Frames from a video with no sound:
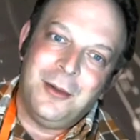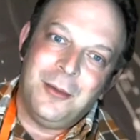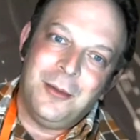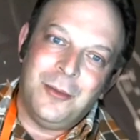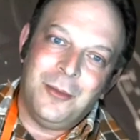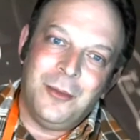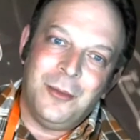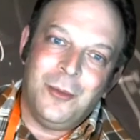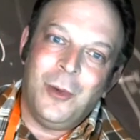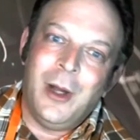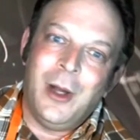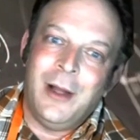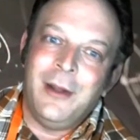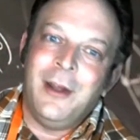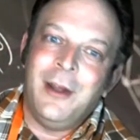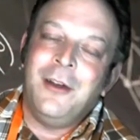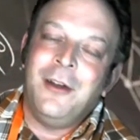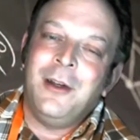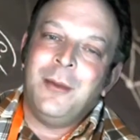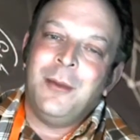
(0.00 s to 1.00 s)

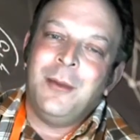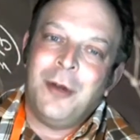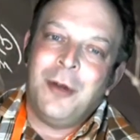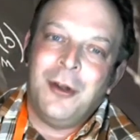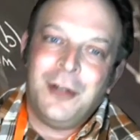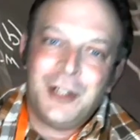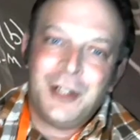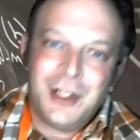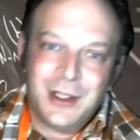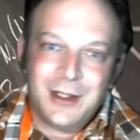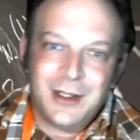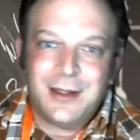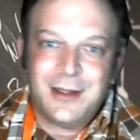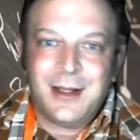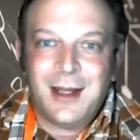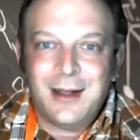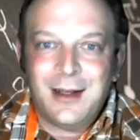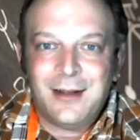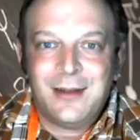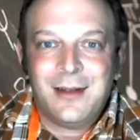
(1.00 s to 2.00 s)
well-known approaches
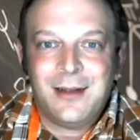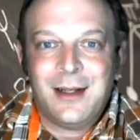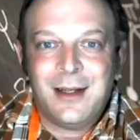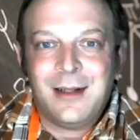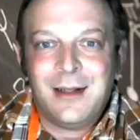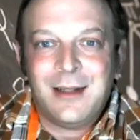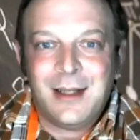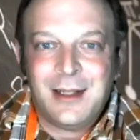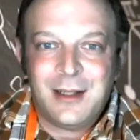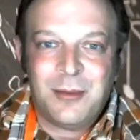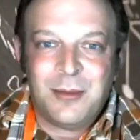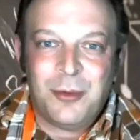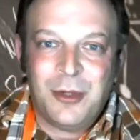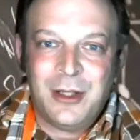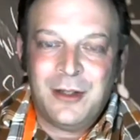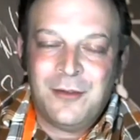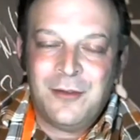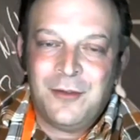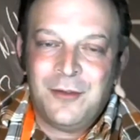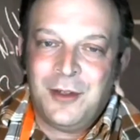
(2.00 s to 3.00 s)
that take this
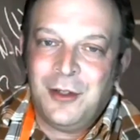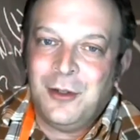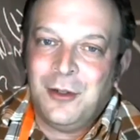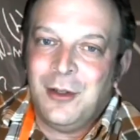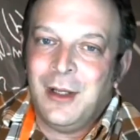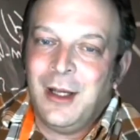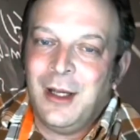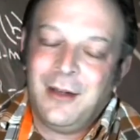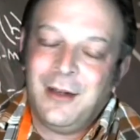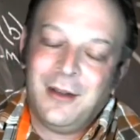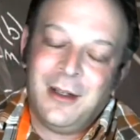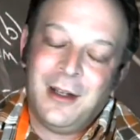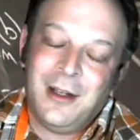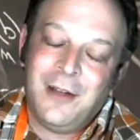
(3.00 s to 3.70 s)
point of view, like,